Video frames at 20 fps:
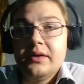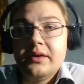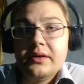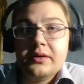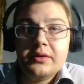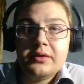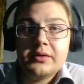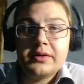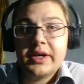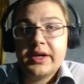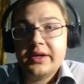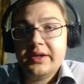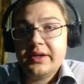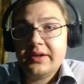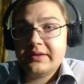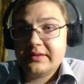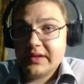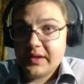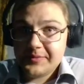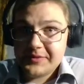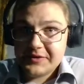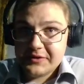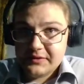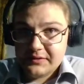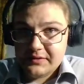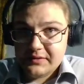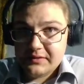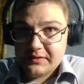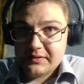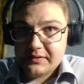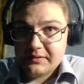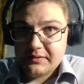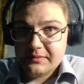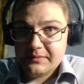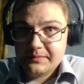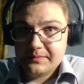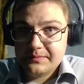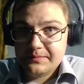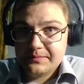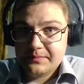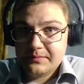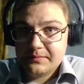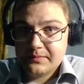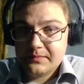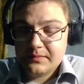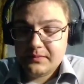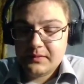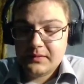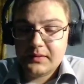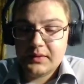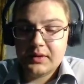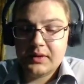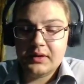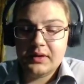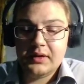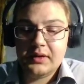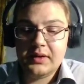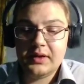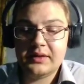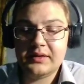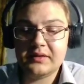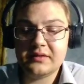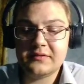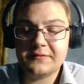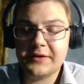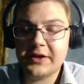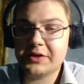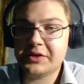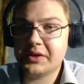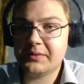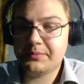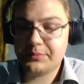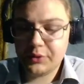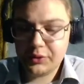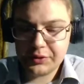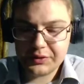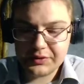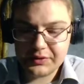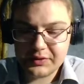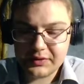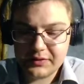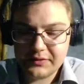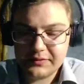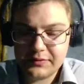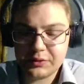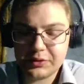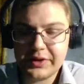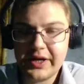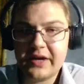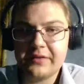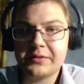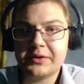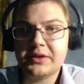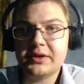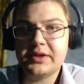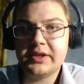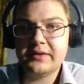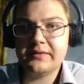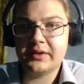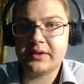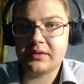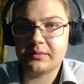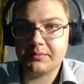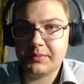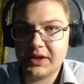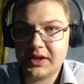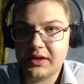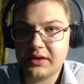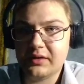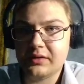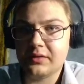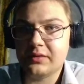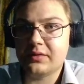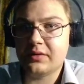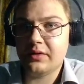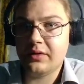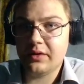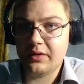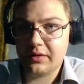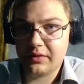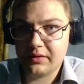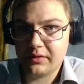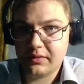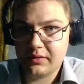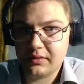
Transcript: organic substances. It is very important for every living being on Earth.